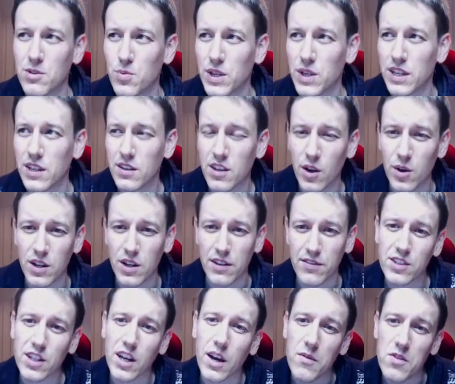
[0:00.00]
We don't have
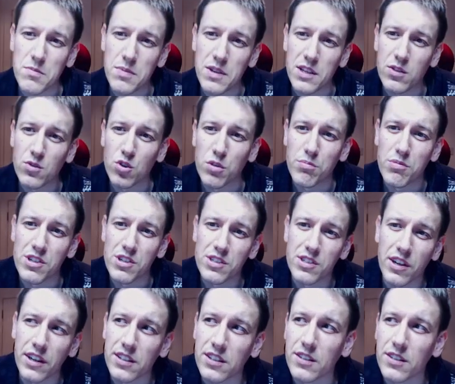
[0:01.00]
time to be at all
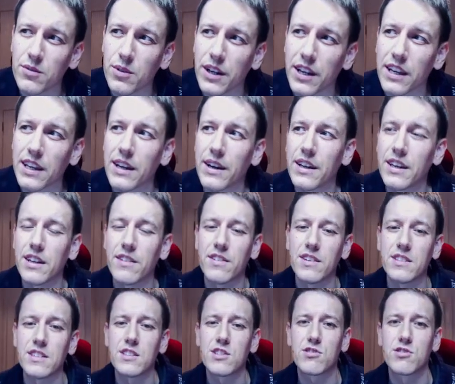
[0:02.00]
precise in working out any of
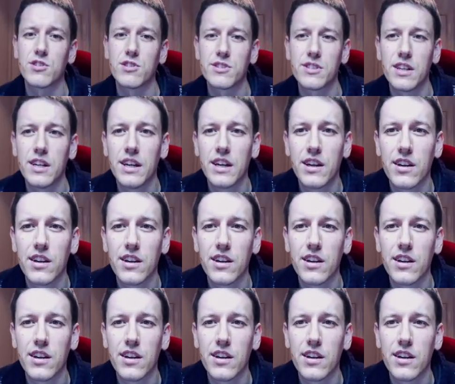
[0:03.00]
these integrals.